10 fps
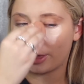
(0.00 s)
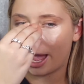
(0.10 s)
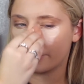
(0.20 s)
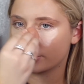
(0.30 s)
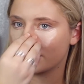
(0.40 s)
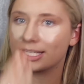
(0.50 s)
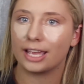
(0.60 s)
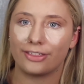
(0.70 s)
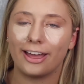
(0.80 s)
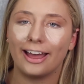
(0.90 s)
that have to
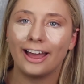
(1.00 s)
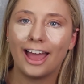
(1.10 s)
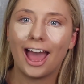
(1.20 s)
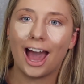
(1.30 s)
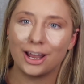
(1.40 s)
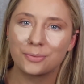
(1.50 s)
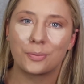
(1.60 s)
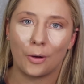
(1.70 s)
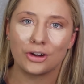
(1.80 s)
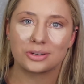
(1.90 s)
sit there and
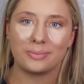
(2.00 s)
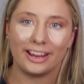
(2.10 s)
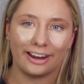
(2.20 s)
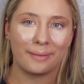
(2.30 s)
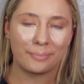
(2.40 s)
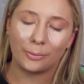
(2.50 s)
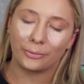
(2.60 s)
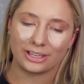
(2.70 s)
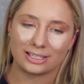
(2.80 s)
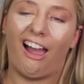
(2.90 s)
watch me like
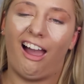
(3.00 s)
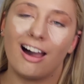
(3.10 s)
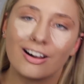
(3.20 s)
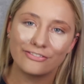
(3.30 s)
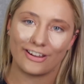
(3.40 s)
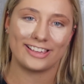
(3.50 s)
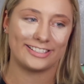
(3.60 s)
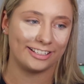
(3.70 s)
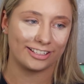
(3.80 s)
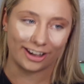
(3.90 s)
pull these
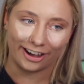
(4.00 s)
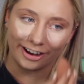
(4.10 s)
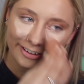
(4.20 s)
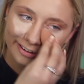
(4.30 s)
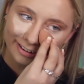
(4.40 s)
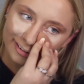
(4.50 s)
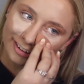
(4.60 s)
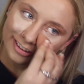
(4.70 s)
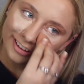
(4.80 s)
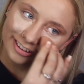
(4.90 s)
faces, you know.
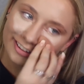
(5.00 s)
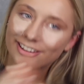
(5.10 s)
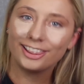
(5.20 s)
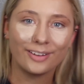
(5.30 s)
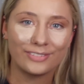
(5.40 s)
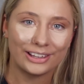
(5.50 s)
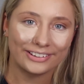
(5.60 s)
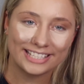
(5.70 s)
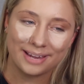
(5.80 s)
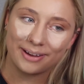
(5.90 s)
Love a
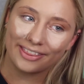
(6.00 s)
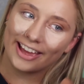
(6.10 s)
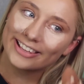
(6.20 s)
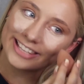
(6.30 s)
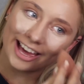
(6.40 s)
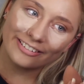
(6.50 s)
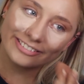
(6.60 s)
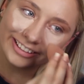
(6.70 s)
little demo there, Saf.